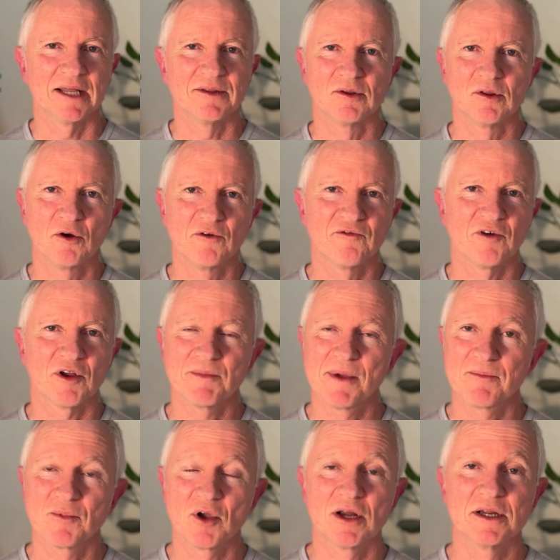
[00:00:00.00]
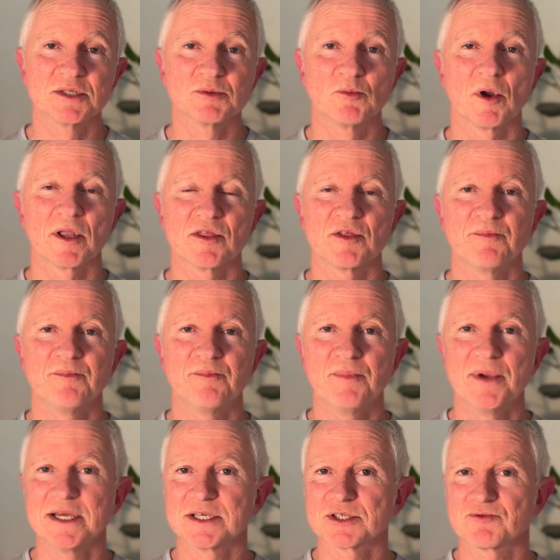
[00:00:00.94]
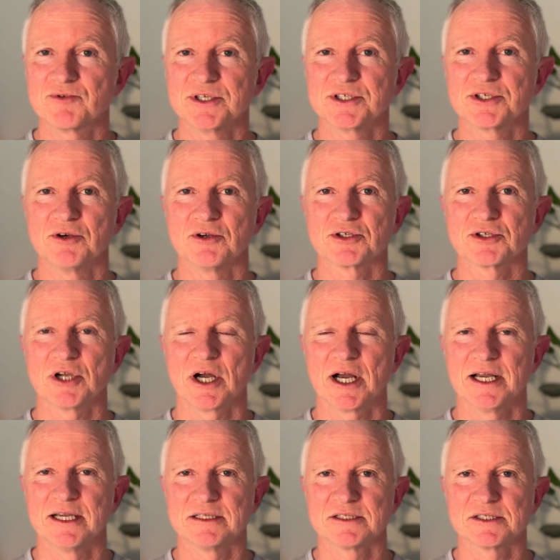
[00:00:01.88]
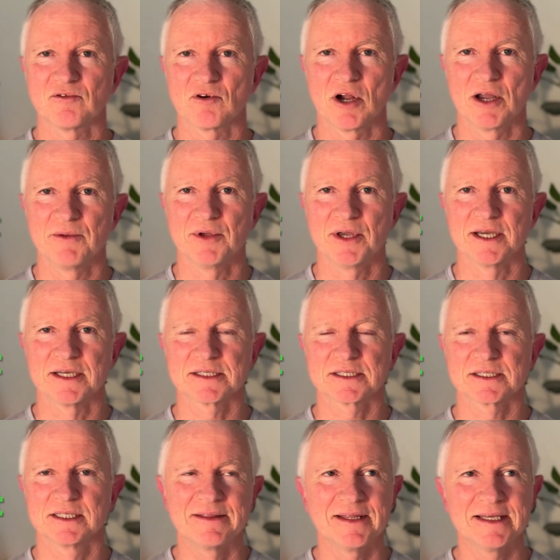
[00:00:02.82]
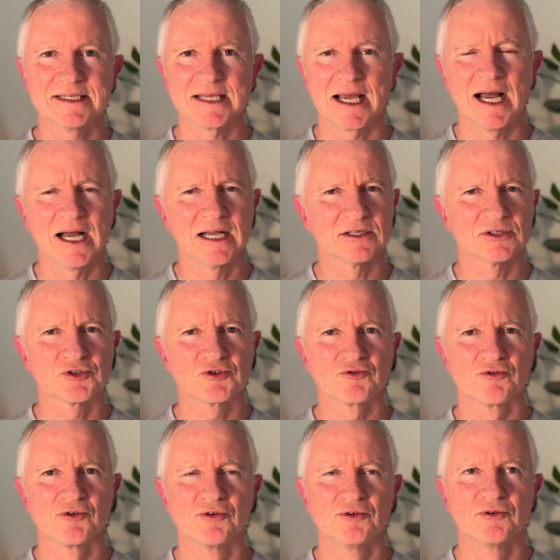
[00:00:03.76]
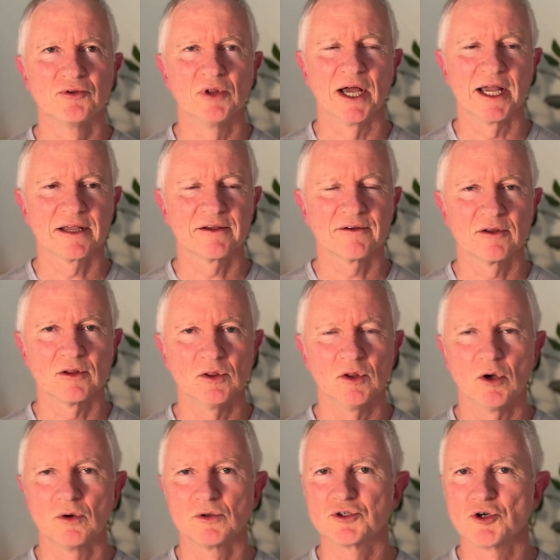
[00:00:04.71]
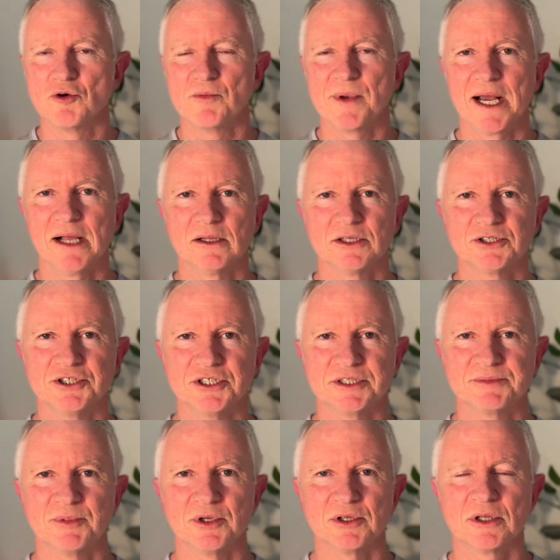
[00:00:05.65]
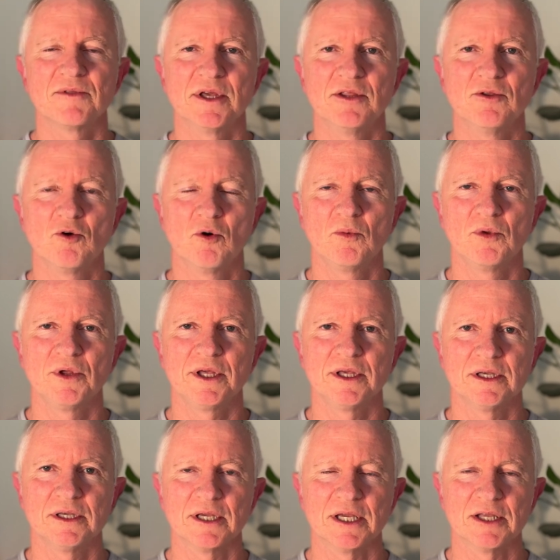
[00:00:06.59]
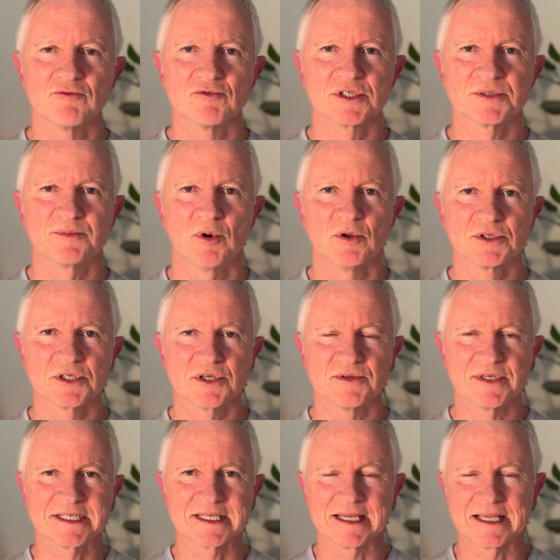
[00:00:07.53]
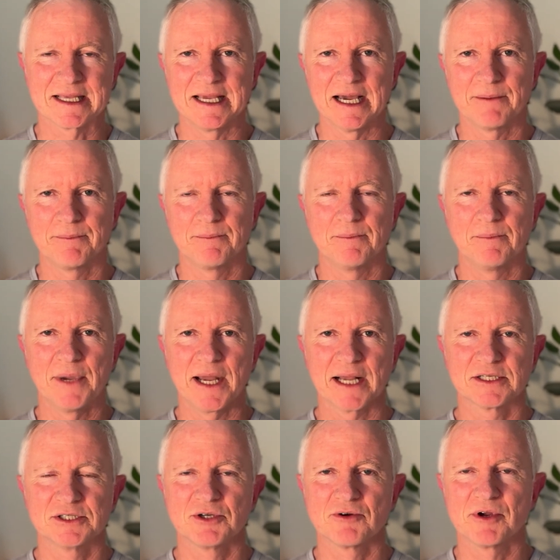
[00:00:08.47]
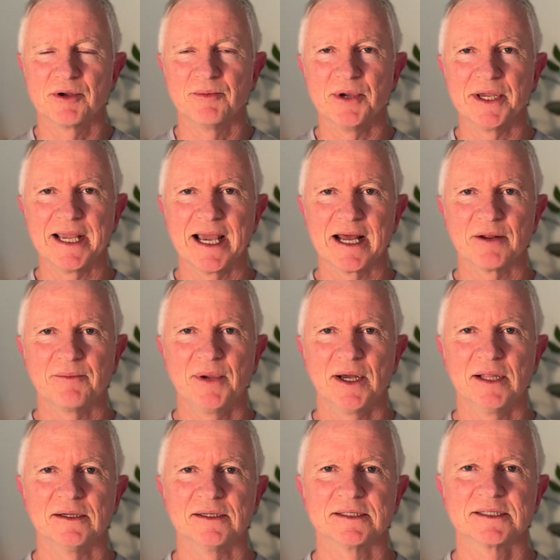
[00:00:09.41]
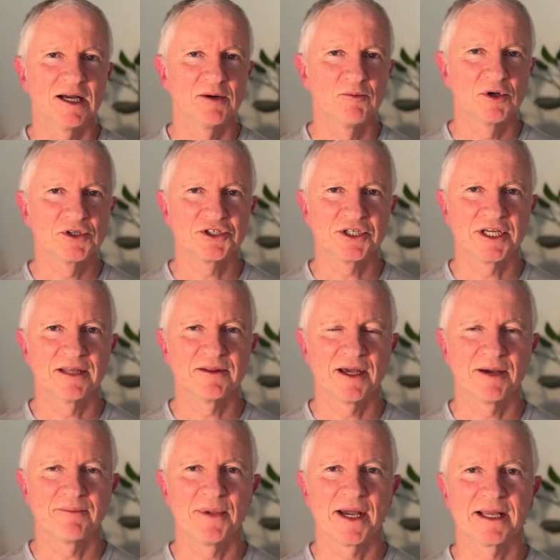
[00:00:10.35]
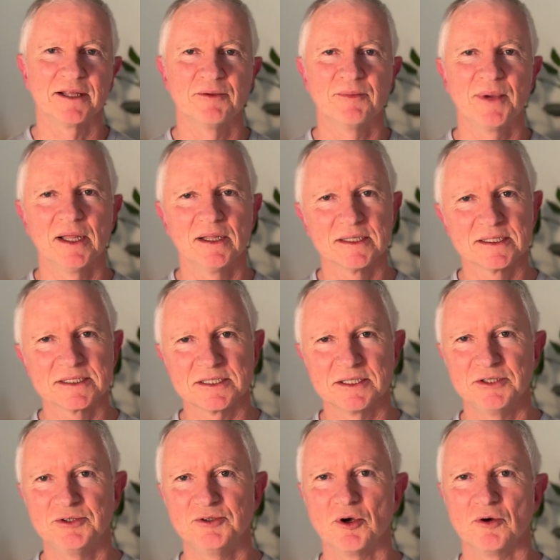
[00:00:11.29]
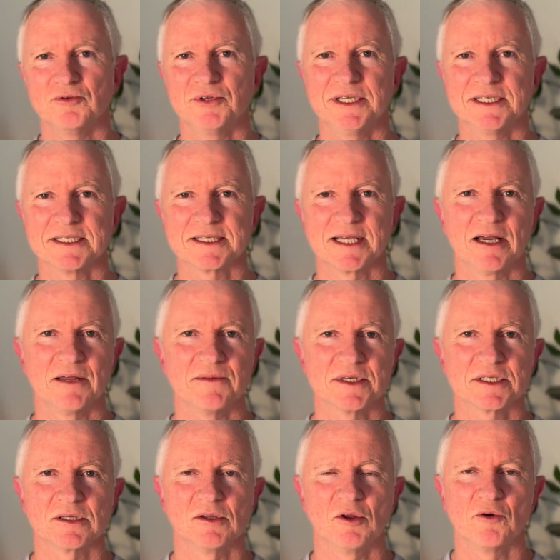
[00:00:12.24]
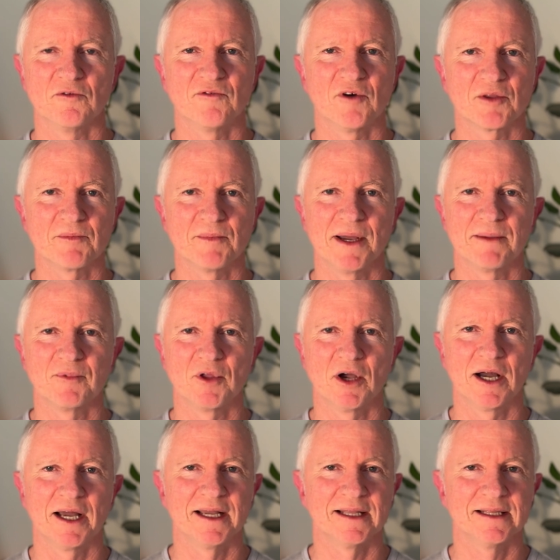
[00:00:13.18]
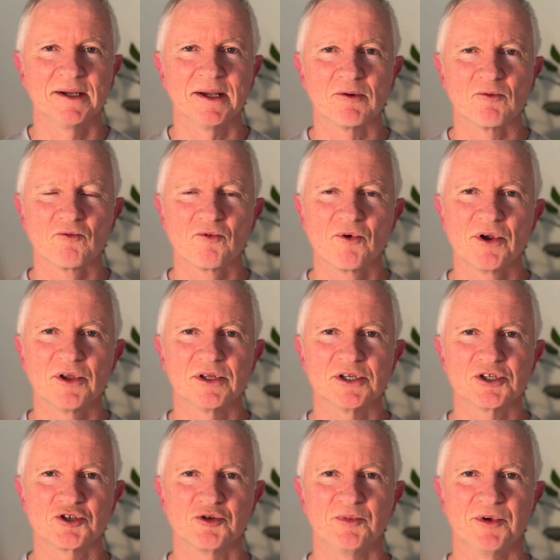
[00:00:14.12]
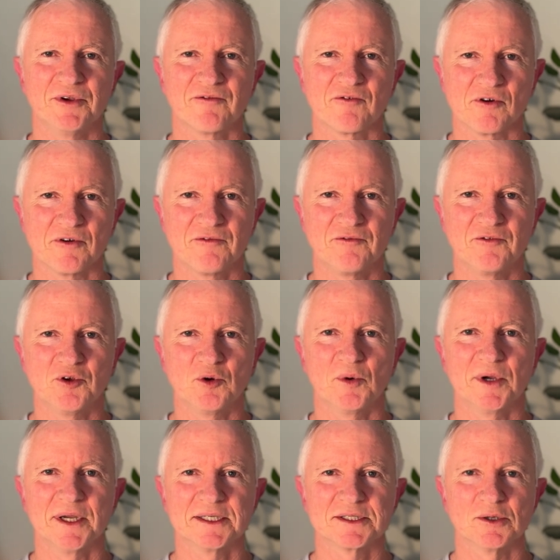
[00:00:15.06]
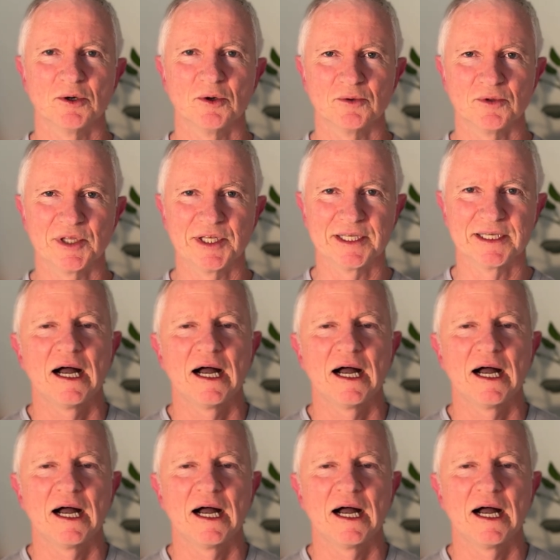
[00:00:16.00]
And the low FODMAP diet is one of the best research diets for IBS. These aren't true like long-term allergies, but they're normally in response to this gut bacteria being out of balance. And once you get that back into balance, you don't need to stay on this low FODMAP diet. It really should be for a few weeks only.